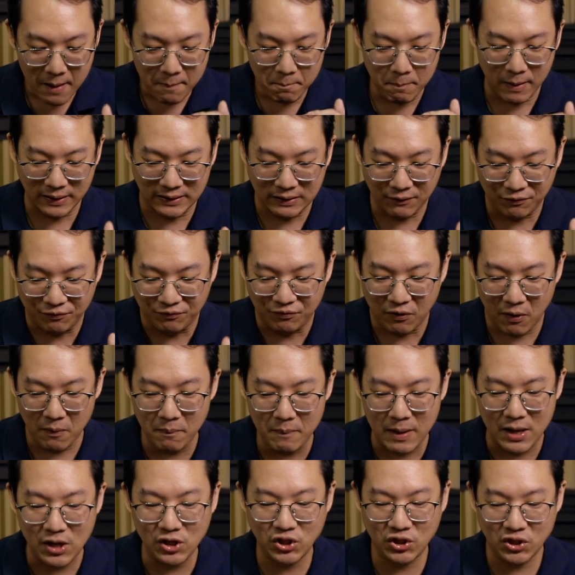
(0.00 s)
But the
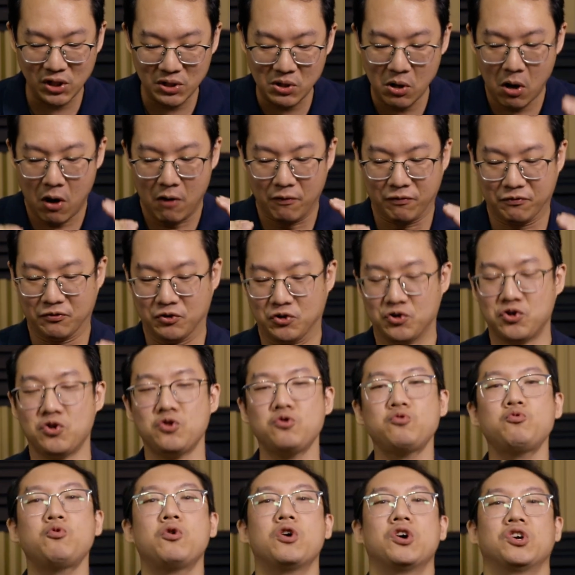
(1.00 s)
formation of
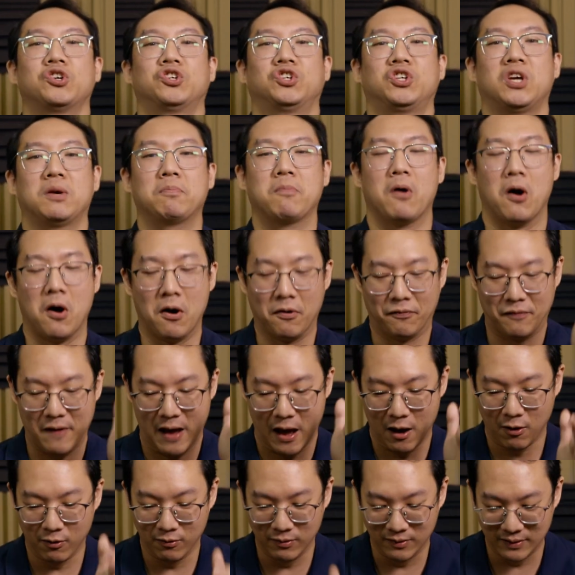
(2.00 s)
true worship of
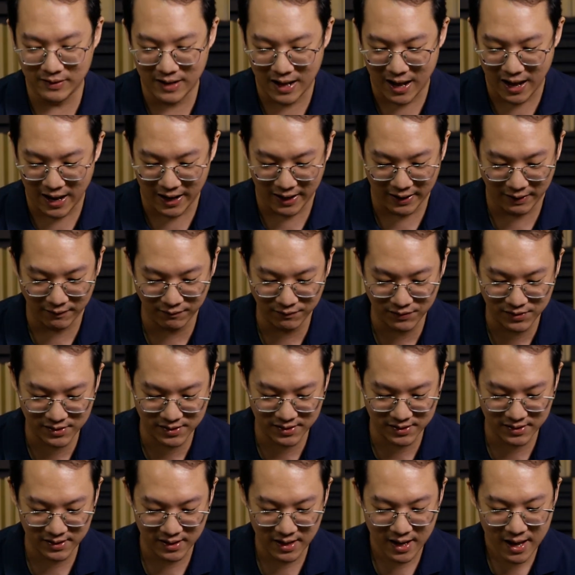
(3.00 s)
our
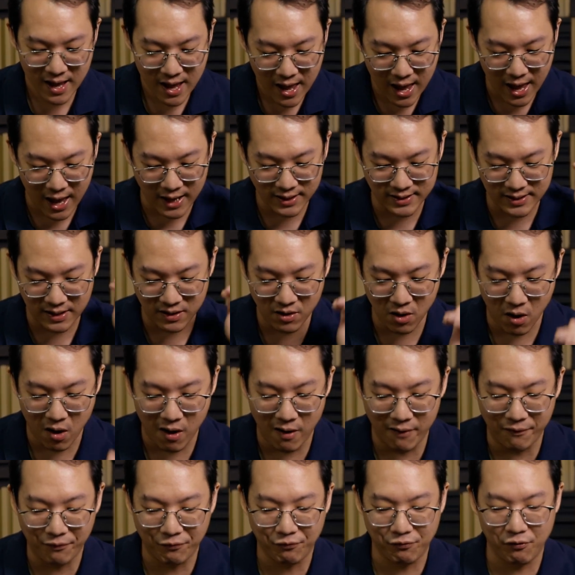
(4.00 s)
lives as an
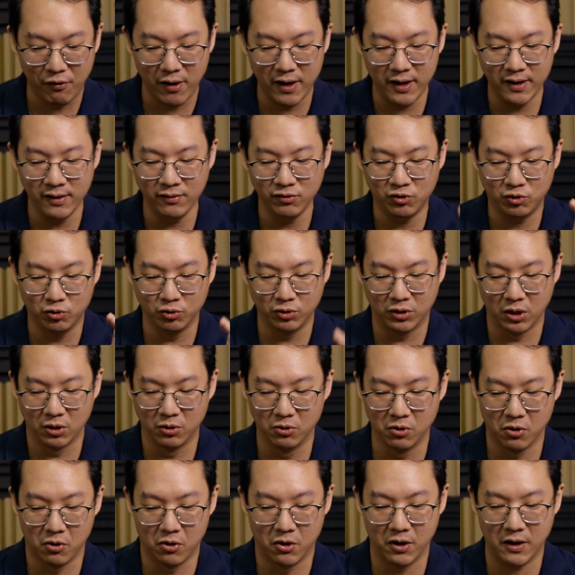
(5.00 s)
offering to the
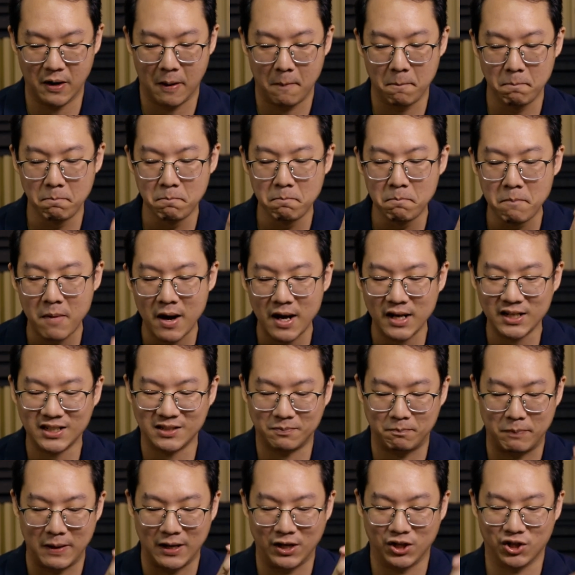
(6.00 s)
Lord
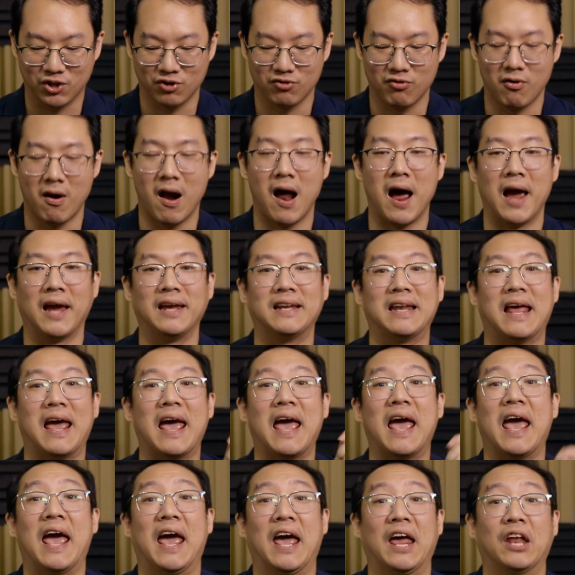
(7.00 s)
must be tried
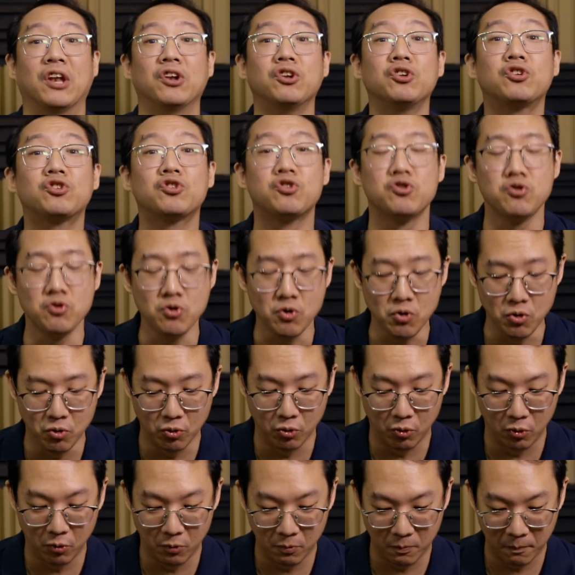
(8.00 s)
and
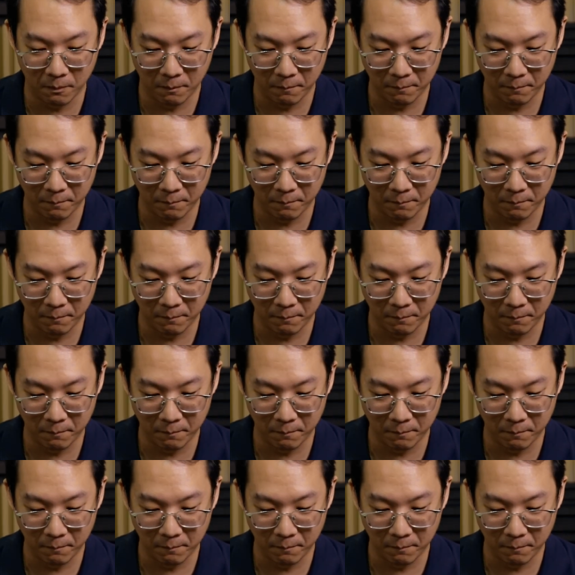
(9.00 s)
true.